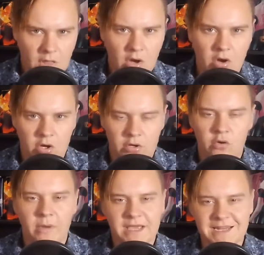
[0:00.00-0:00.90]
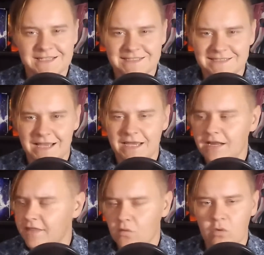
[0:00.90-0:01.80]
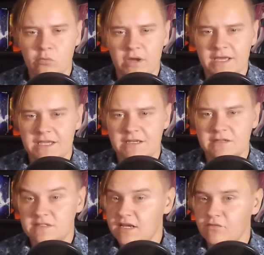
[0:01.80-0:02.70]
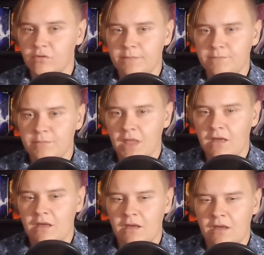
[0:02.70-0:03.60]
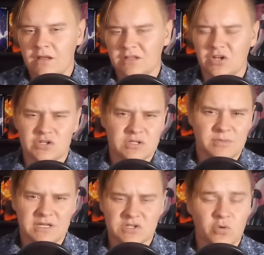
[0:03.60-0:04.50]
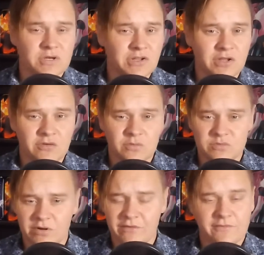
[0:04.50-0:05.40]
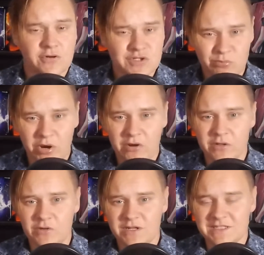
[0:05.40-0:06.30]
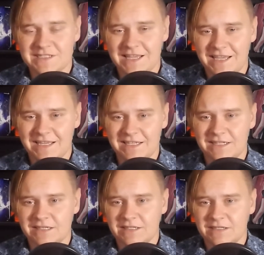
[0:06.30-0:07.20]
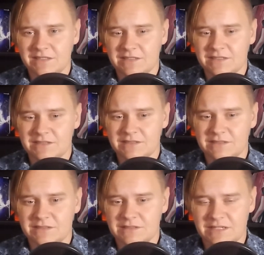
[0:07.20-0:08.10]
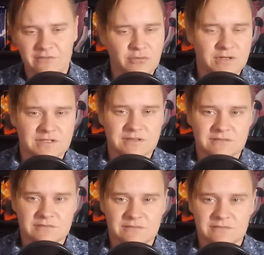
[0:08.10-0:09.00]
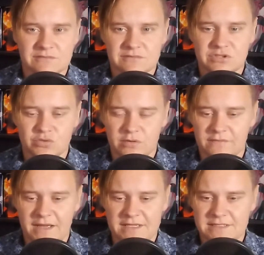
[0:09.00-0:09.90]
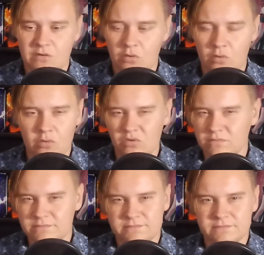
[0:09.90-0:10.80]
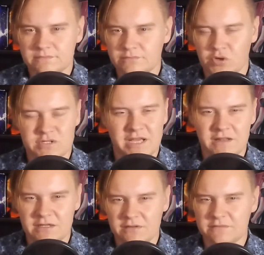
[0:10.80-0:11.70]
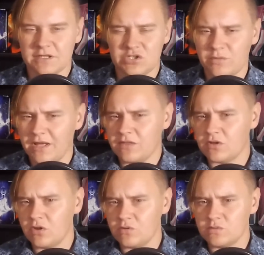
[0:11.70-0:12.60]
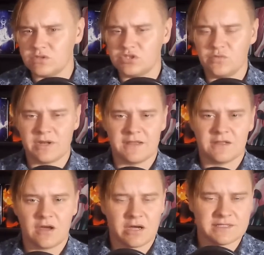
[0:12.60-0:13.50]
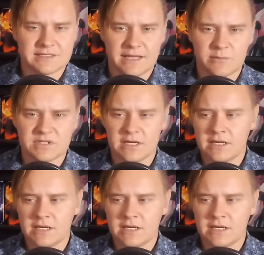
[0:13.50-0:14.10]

On Awakening's side, I think we'll bring in Severa, largely because Cordelia was one of our first bridal units, and Severa sort of has the whole personality of, like, she would hate the clothes, she would hate the concept,